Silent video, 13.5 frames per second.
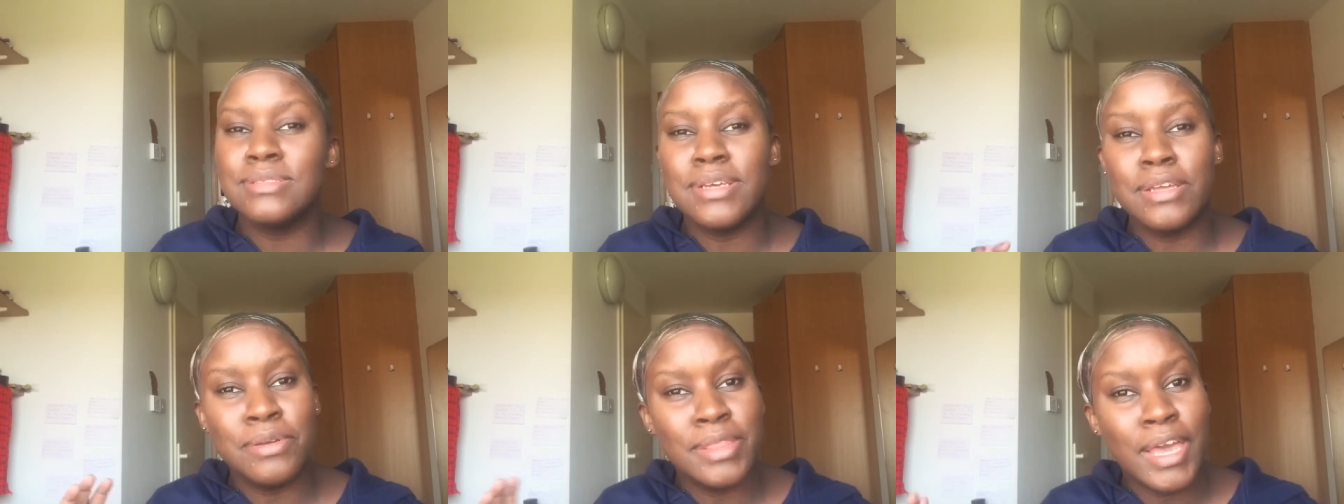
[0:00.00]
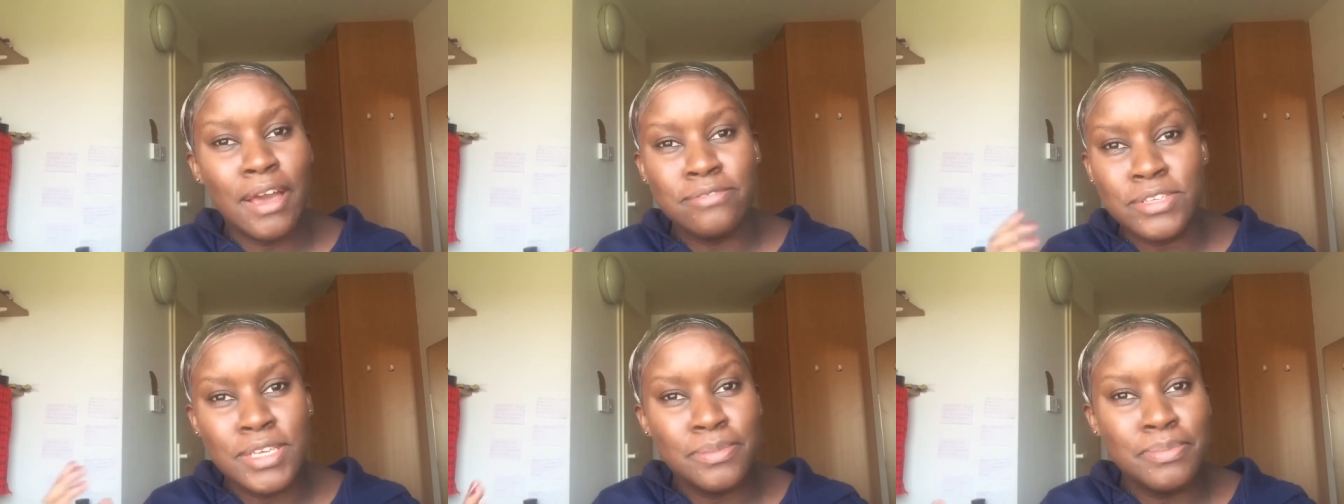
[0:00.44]
I know they
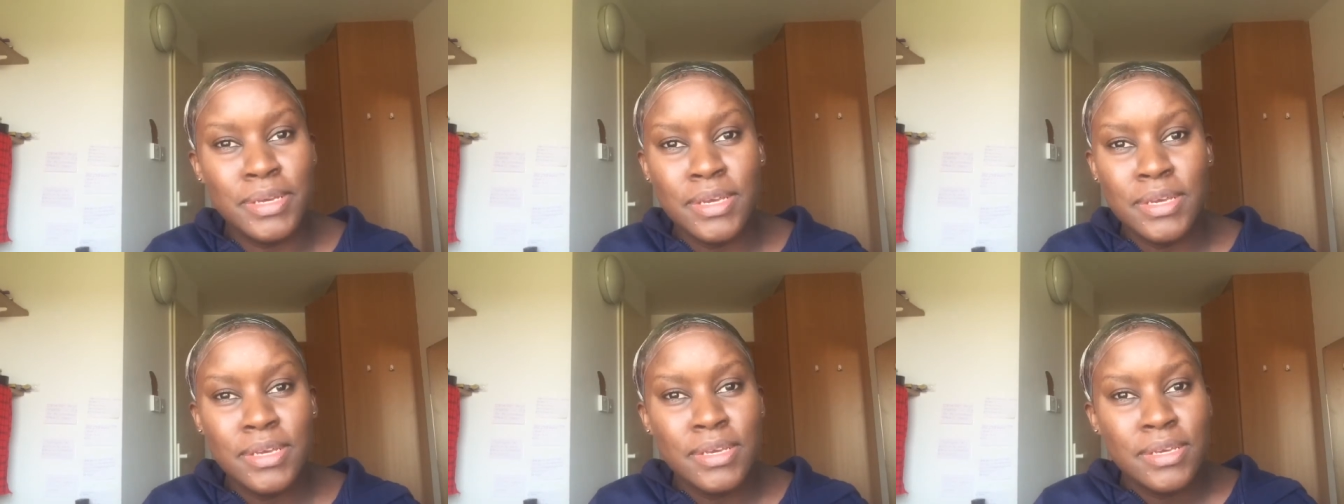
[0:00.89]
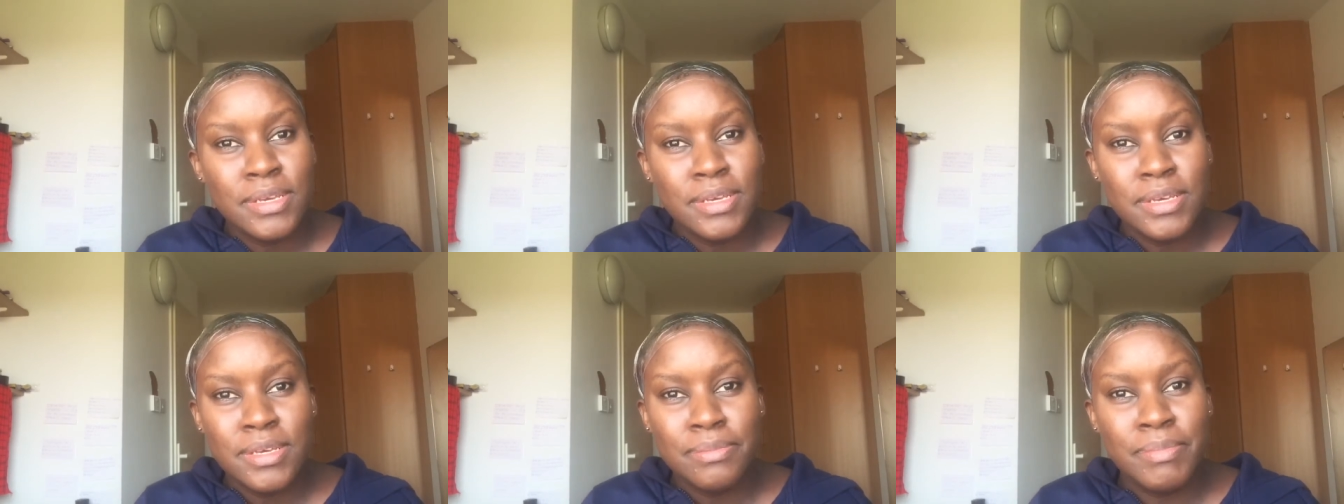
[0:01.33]
have to keep
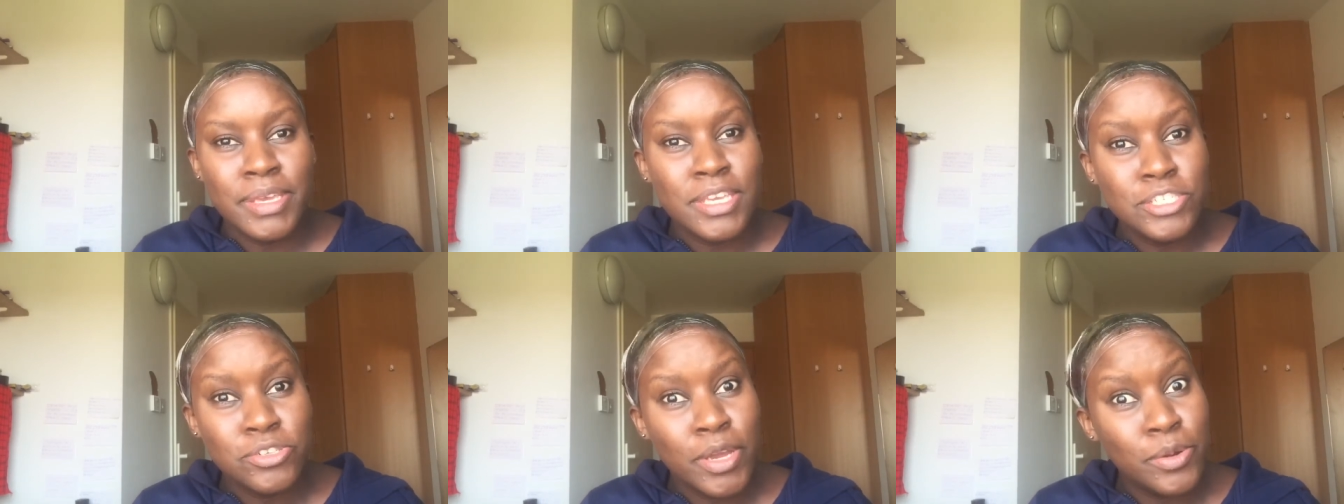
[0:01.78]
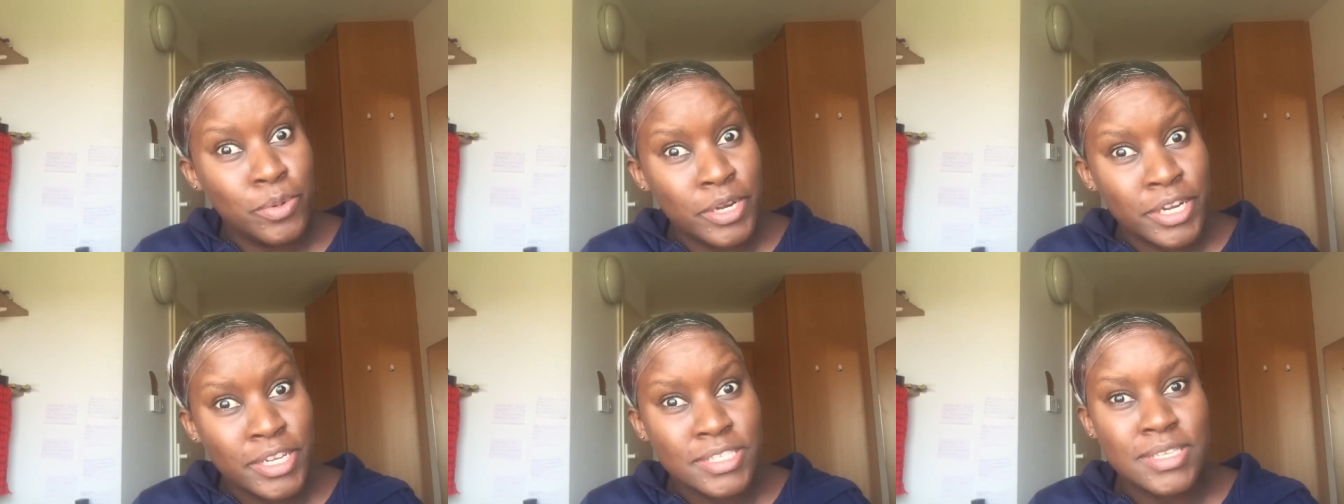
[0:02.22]
making sure it
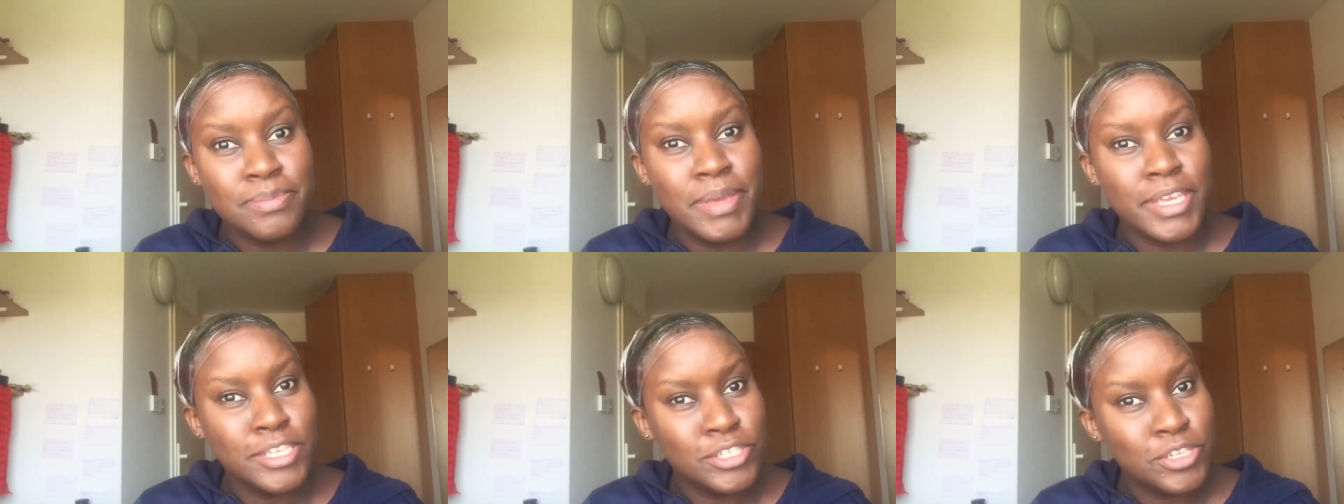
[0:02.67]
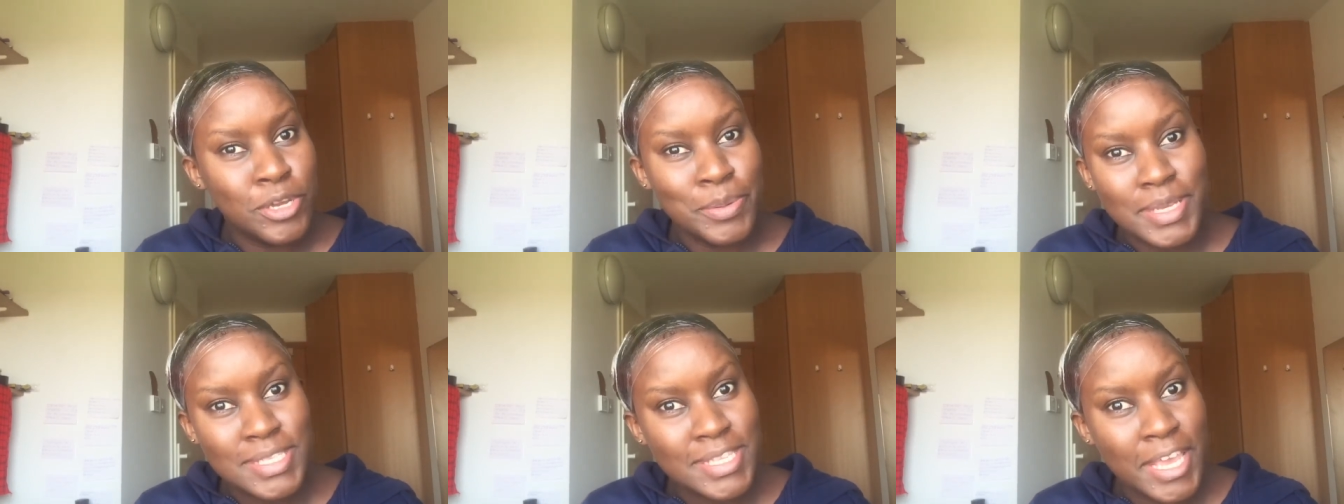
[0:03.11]
works and making
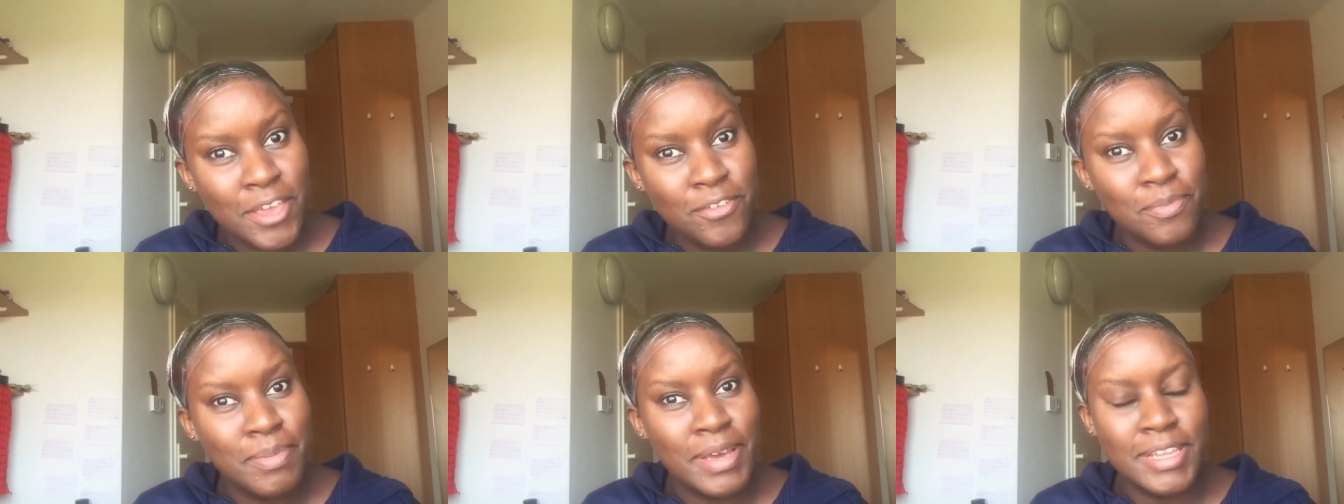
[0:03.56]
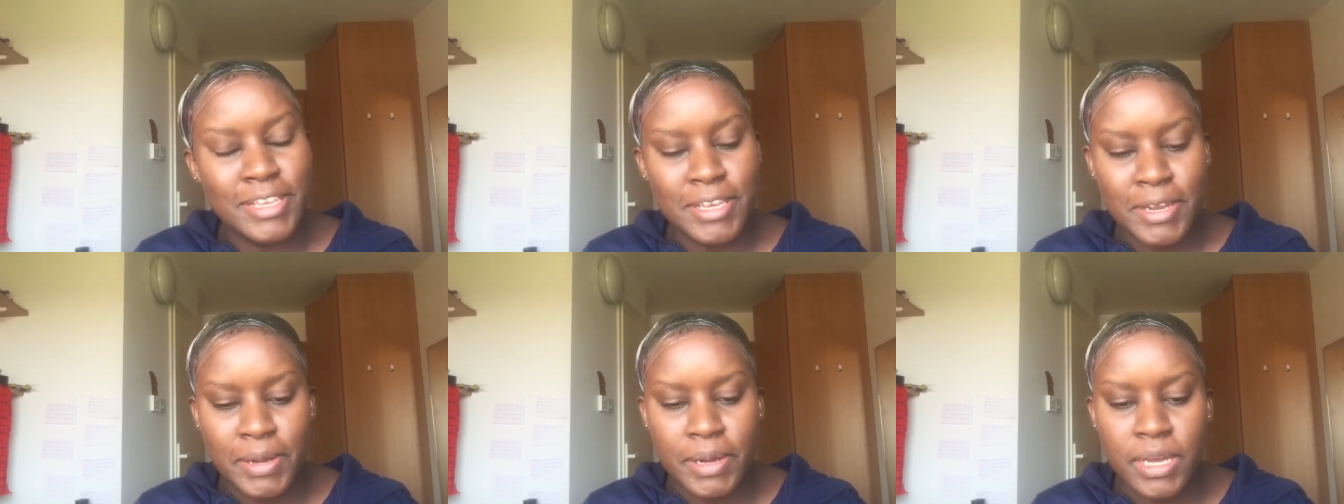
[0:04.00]
sure we're safe, but
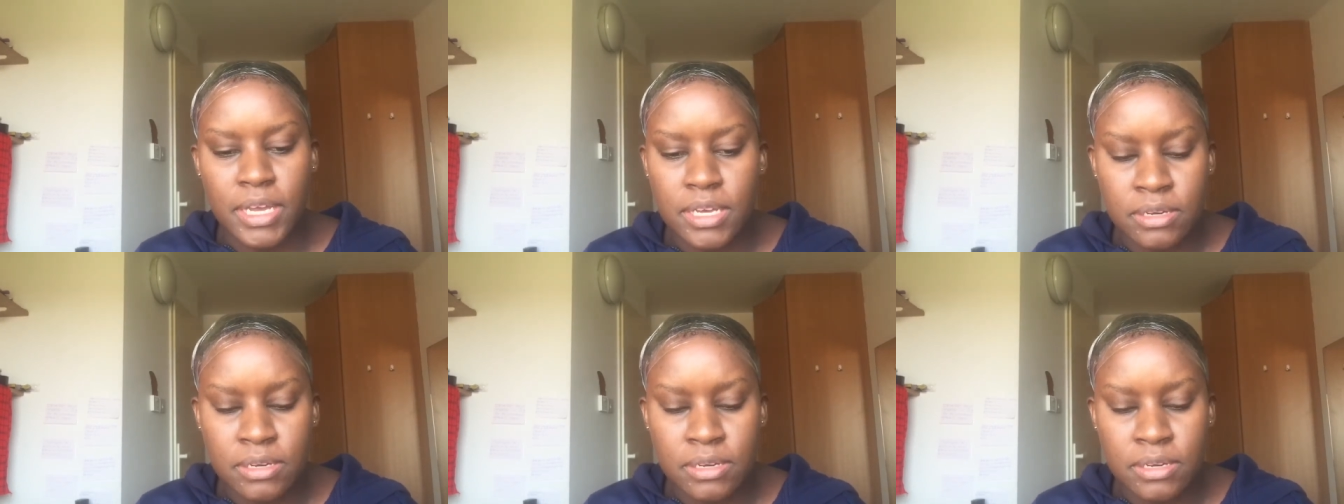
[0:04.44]
you know,